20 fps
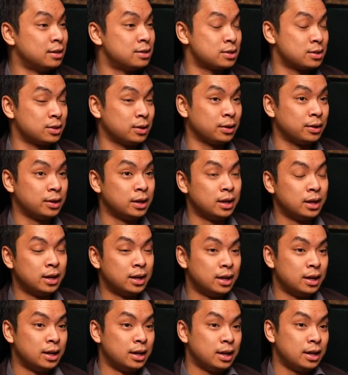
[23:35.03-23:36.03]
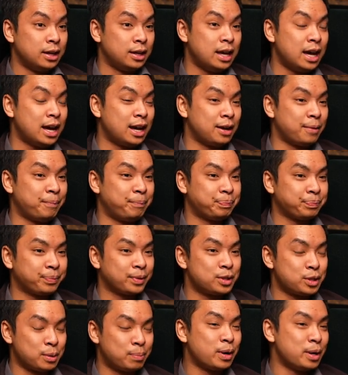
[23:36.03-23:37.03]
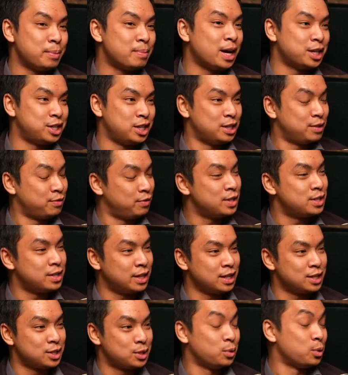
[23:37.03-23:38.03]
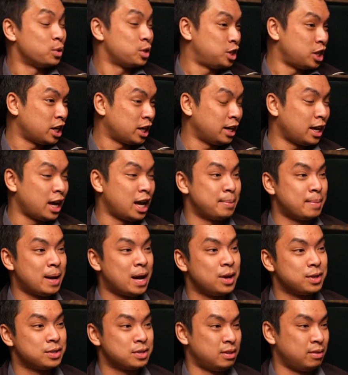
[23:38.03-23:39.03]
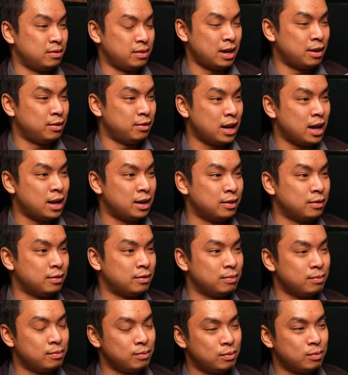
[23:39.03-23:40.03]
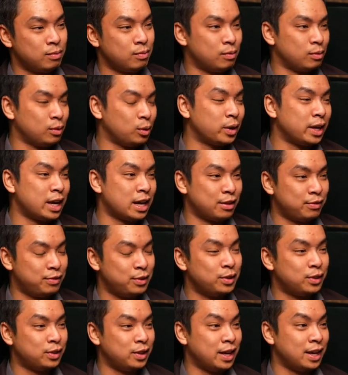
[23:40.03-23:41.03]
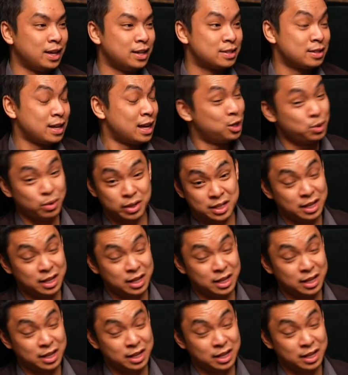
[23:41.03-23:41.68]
So yeah, so pretty much it's visiting stores, checking emails, and and and looking at a few things and doing